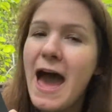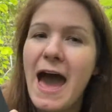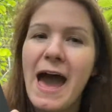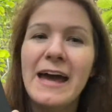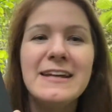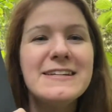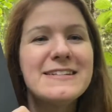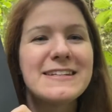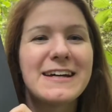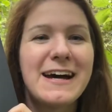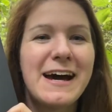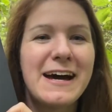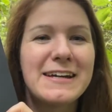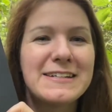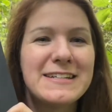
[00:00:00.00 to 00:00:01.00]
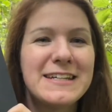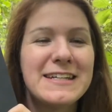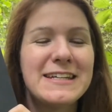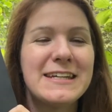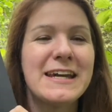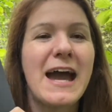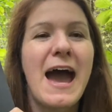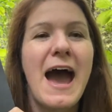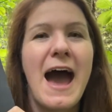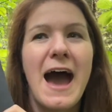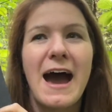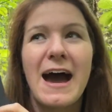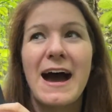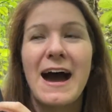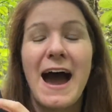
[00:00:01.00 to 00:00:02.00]
And the
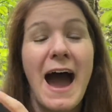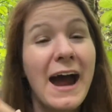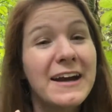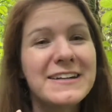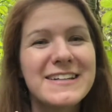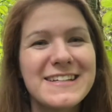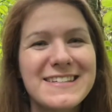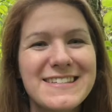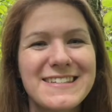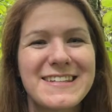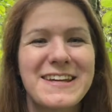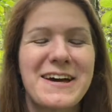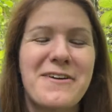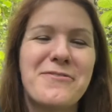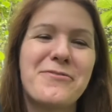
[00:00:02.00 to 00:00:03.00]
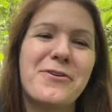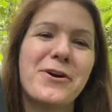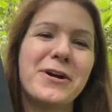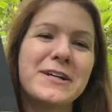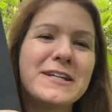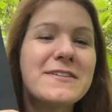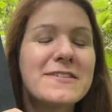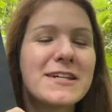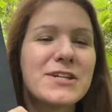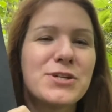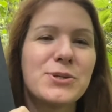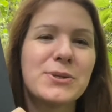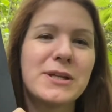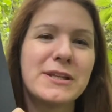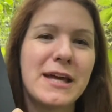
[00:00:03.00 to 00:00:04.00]
artist for this
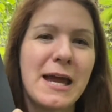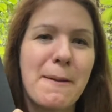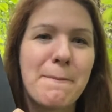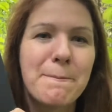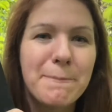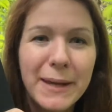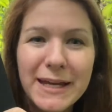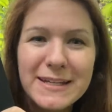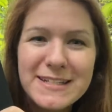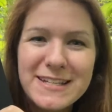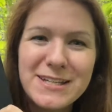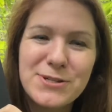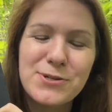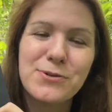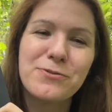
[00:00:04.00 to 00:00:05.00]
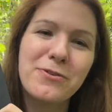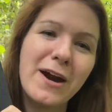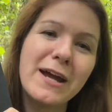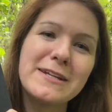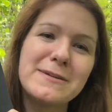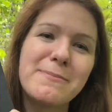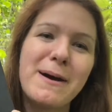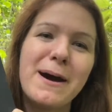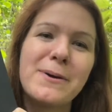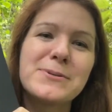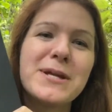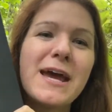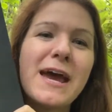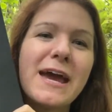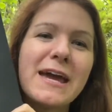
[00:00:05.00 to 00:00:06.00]
issue that I picked to write about